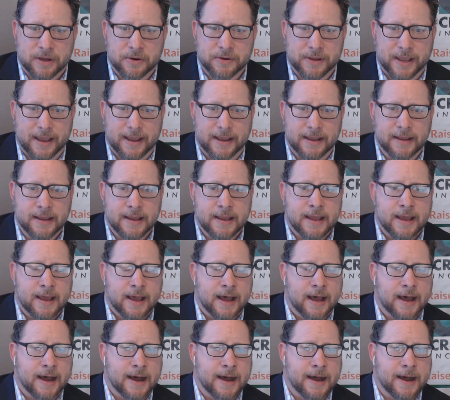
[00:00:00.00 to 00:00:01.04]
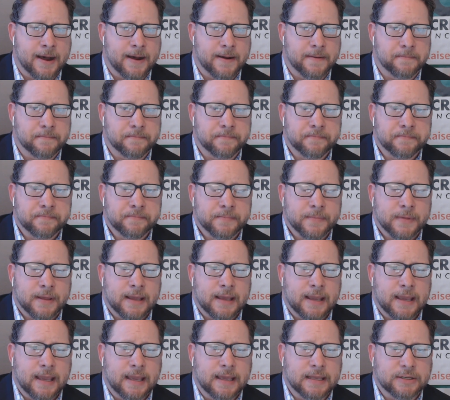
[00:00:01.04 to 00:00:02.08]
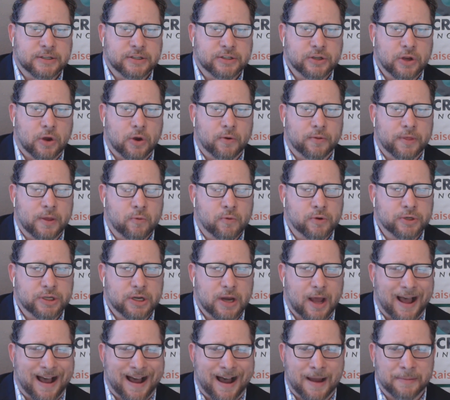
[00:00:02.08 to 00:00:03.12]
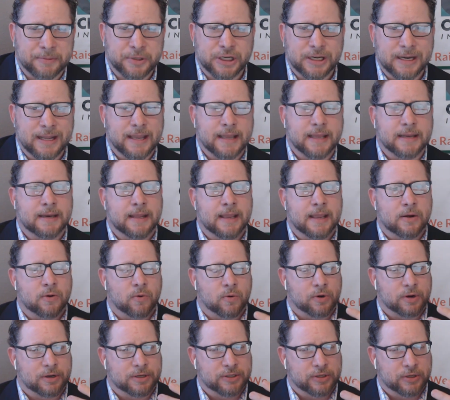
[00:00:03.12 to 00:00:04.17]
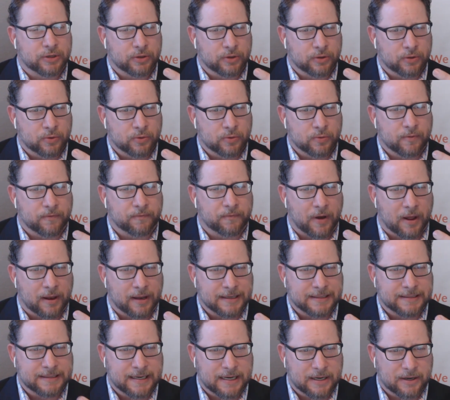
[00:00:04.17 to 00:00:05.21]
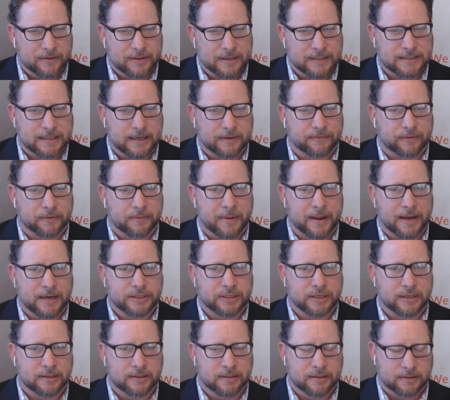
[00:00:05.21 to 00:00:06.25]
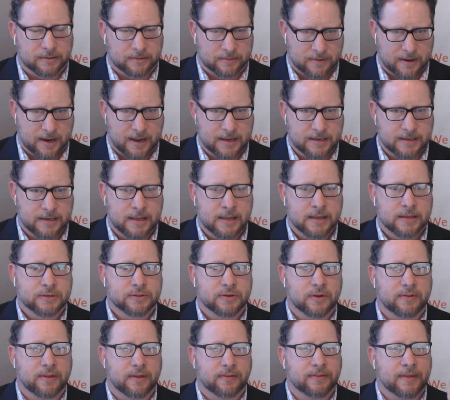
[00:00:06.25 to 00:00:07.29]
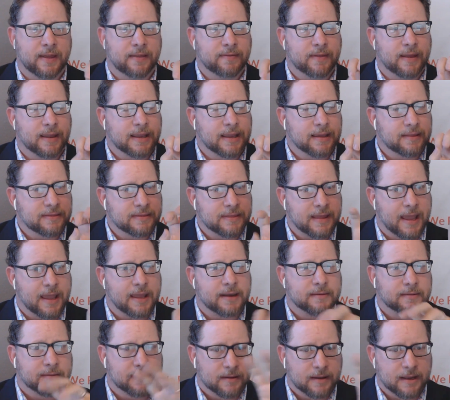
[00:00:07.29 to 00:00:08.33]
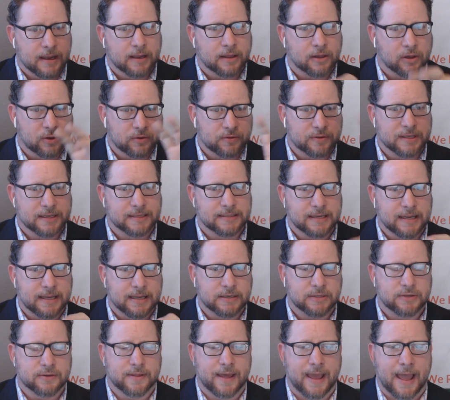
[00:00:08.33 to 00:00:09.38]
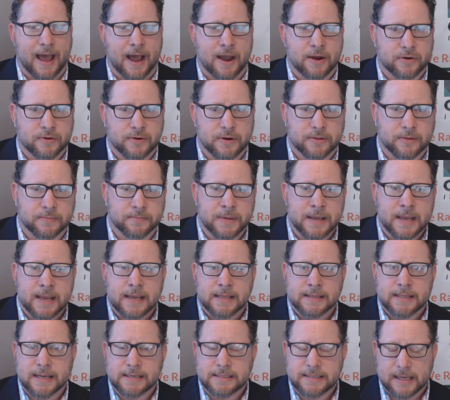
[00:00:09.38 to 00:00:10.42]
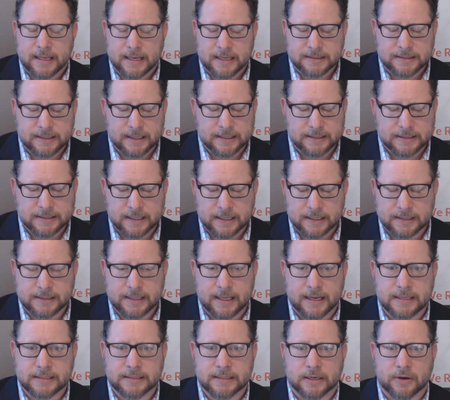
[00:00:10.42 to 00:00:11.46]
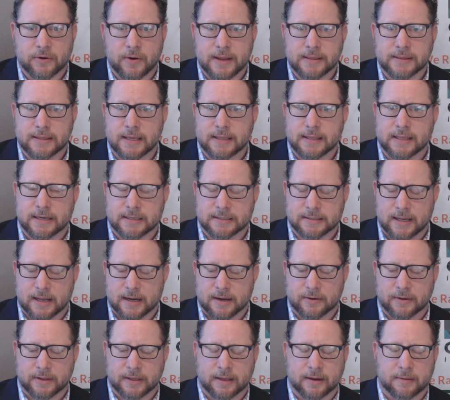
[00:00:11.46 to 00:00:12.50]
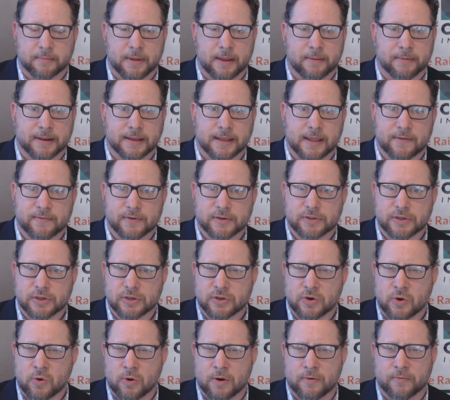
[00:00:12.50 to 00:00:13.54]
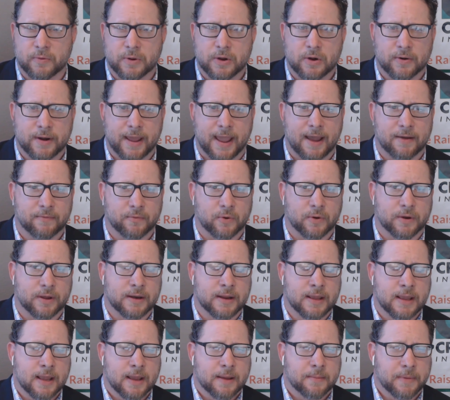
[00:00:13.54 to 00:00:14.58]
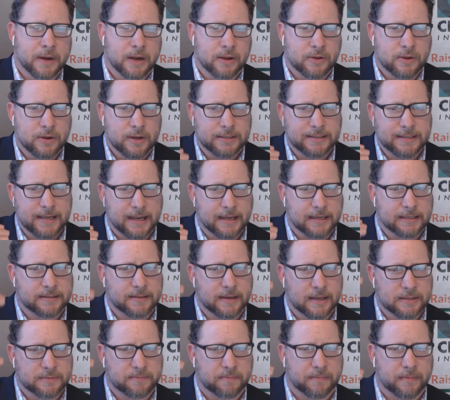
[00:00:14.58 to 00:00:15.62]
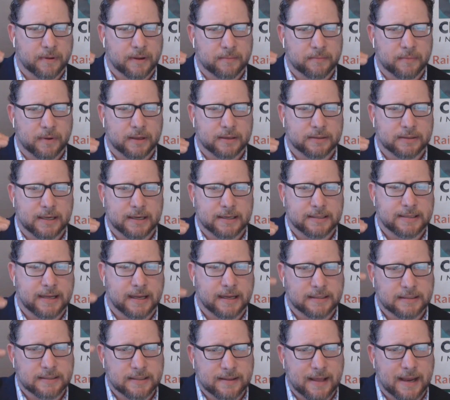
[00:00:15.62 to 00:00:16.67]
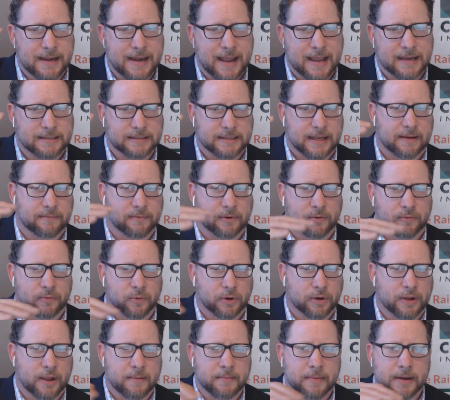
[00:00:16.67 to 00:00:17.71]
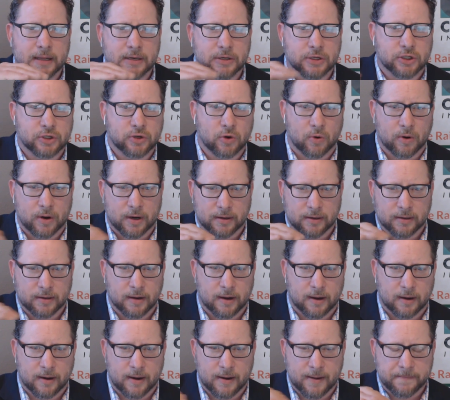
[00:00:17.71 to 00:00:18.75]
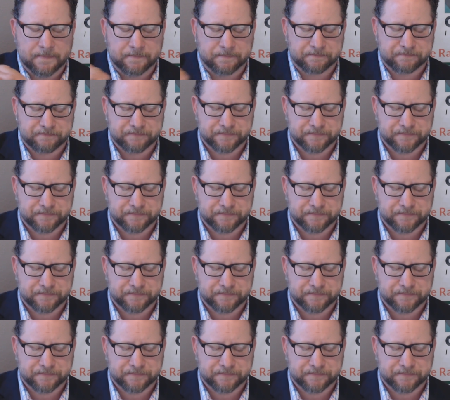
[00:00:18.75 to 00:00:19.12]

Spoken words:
Okay. And so they want you to option in order to volunteer this information, right? So that then they can then include this into the algorithm. They tell us that it's a great thing, that it's not only going to be able to give us a score if we don't have one, but it could take us is going to take us to that next level if we're coming in short. All right.